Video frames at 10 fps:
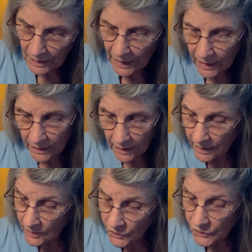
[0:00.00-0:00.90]
Eight and 8
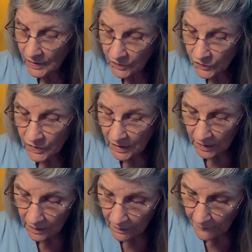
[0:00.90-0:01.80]
is
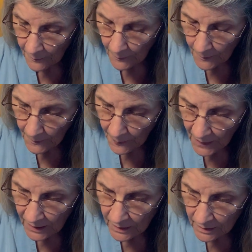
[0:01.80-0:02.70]
16.
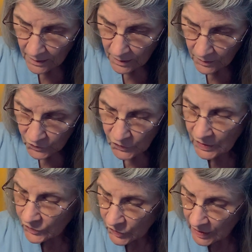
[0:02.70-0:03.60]

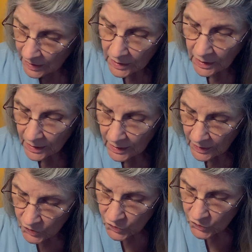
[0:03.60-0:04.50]
16
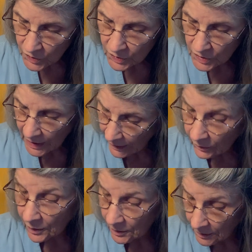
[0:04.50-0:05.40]
is Tower.